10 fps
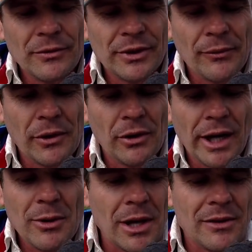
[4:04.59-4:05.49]
Definitely
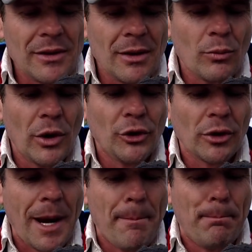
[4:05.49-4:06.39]
not. Anyway, we're
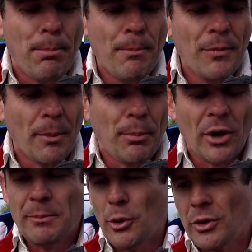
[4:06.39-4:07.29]
talking about not
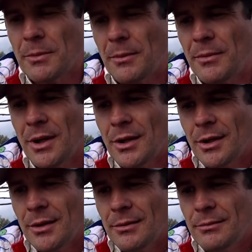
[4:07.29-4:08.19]
bodybuilding, but
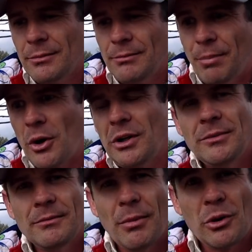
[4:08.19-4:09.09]

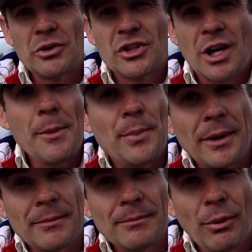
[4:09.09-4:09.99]
body
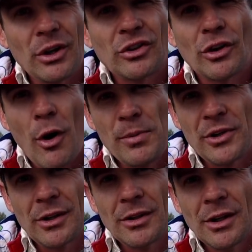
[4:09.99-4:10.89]
shaping, body
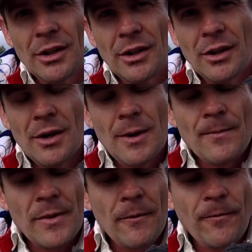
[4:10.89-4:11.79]
sculpting.
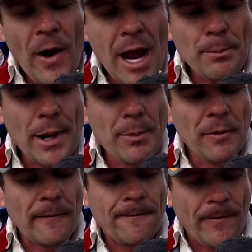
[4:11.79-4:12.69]
Fat
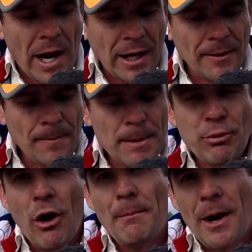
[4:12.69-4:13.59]
people are fat
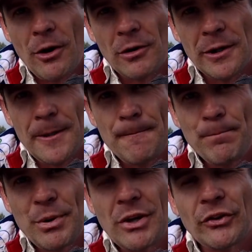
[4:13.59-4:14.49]
primarily
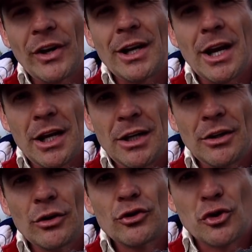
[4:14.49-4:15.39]
because they eat
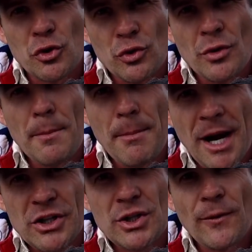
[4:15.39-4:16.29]
too
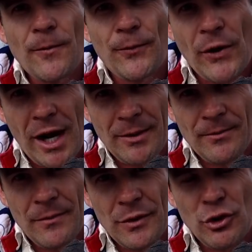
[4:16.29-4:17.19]
much fat.
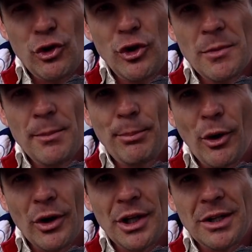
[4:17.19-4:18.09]
The human
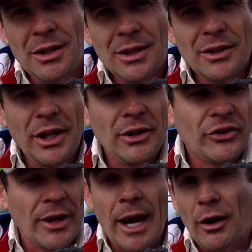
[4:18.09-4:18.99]
body
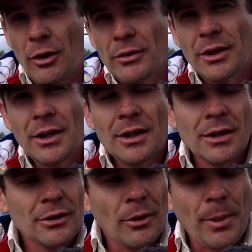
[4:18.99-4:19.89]
needs adult,
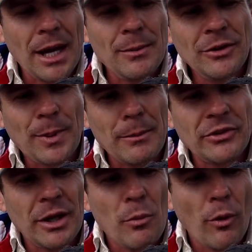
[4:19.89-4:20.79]
not babies.
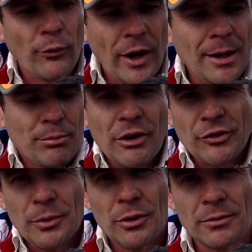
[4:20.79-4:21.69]
Babies need more fat.
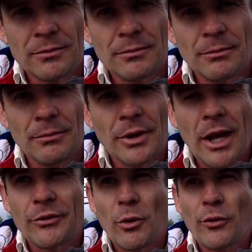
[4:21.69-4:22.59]
Breast milk
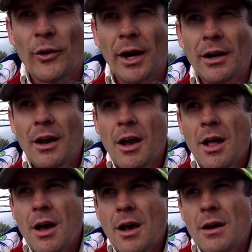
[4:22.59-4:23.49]
has more fat
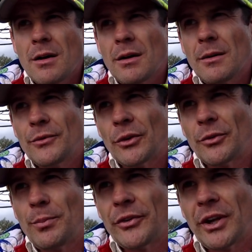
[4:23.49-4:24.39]
in terms
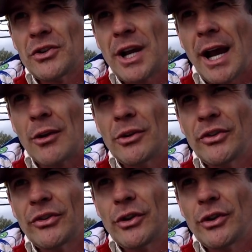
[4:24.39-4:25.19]
of percentage of calories.